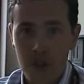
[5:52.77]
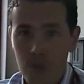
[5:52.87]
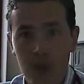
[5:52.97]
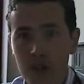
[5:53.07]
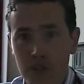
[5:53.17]

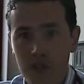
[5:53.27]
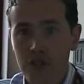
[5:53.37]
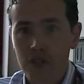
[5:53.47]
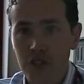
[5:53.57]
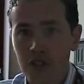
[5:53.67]
We
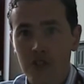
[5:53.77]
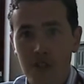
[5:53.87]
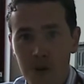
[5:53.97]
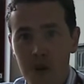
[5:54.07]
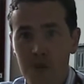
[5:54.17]
just can't
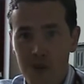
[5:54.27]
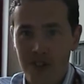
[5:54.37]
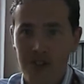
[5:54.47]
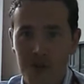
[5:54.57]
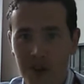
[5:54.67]
keep up with
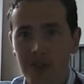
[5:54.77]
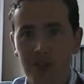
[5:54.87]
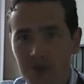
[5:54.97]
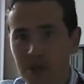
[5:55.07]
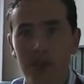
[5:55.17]
demand to
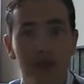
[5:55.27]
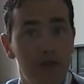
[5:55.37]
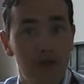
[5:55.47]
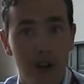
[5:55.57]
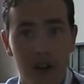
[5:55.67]
build
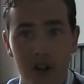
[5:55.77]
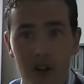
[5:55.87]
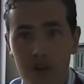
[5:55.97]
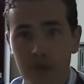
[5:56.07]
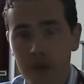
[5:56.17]

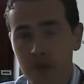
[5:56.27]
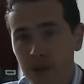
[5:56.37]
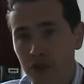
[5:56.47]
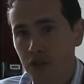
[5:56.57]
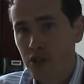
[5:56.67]

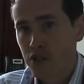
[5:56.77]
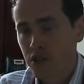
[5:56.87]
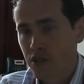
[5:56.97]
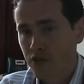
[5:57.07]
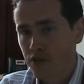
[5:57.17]
fast
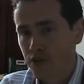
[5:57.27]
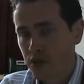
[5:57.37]
enough,